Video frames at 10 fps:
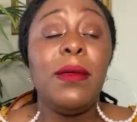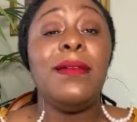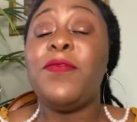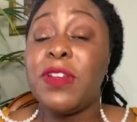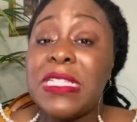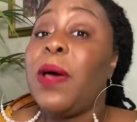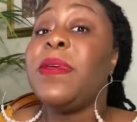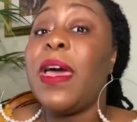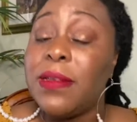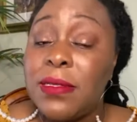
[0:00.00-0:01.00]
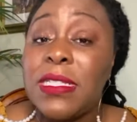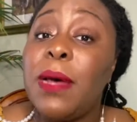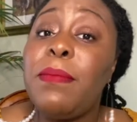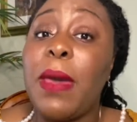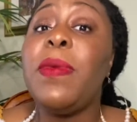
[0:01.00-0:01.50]
For some, yes,
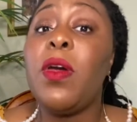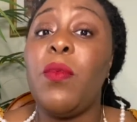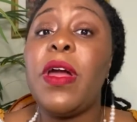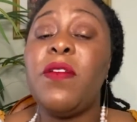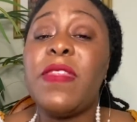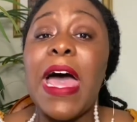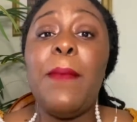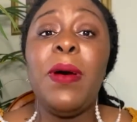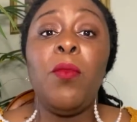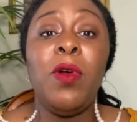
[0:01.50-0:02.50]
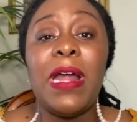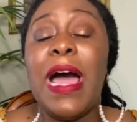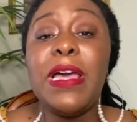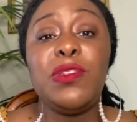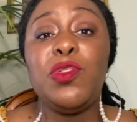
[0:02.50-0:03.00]
some may be aware of that. But what
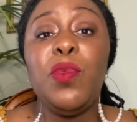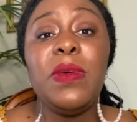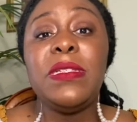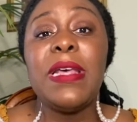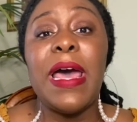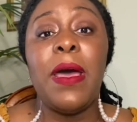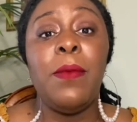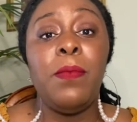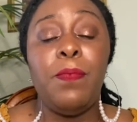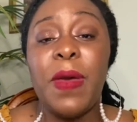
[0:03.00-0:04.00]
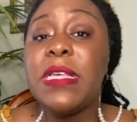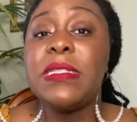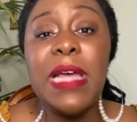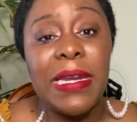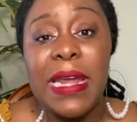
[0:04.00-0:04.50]
I assume is that
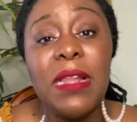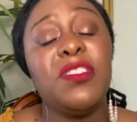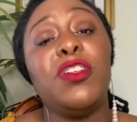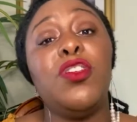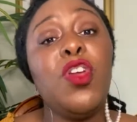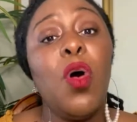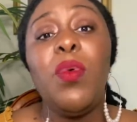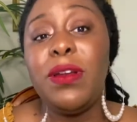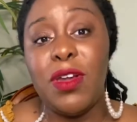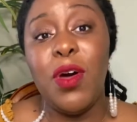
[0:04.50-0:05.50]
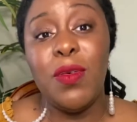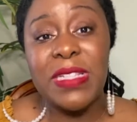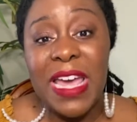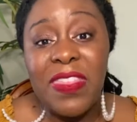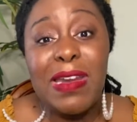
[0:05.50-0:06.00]
baseline knowledge that no one knows,
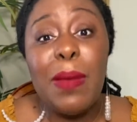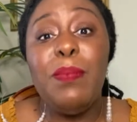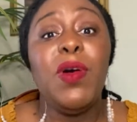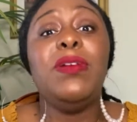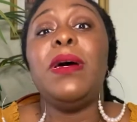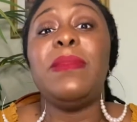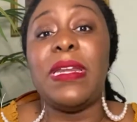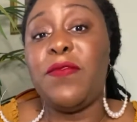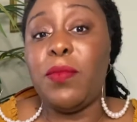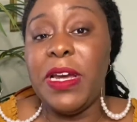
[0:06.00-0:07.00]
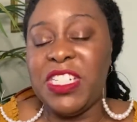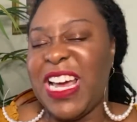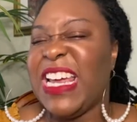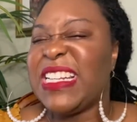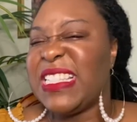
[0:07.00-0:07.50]
and then I build up that information. I
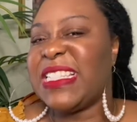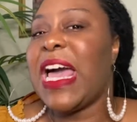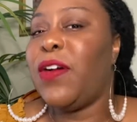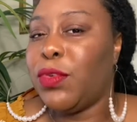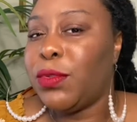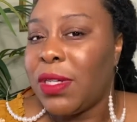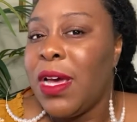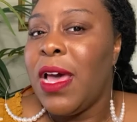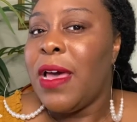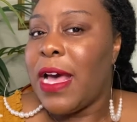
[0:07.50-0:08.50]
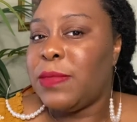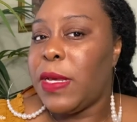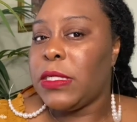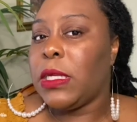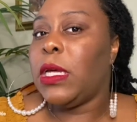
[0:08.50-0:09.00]
like to scaffold. That's
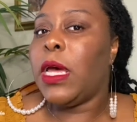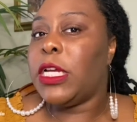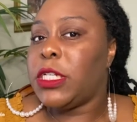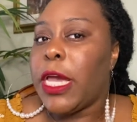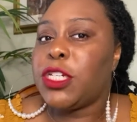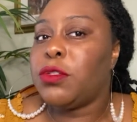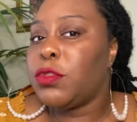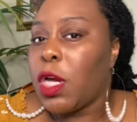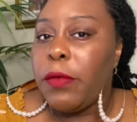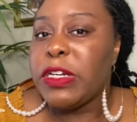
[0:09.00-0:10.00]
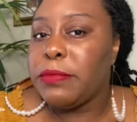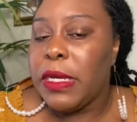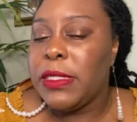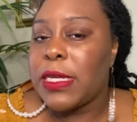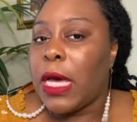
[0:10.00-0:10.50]
basically an educational term, which
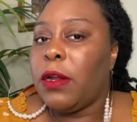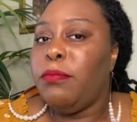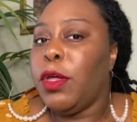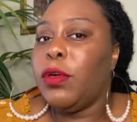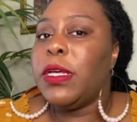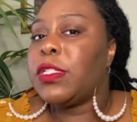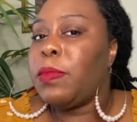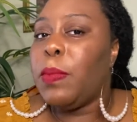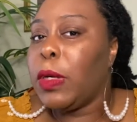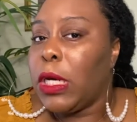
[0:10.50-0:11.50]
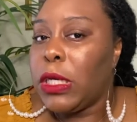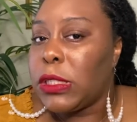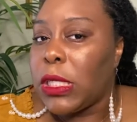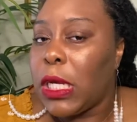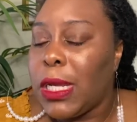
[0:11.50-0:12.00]
means kind of build it so people can
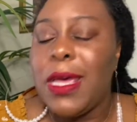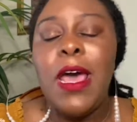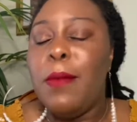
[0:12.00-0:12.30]
understand it.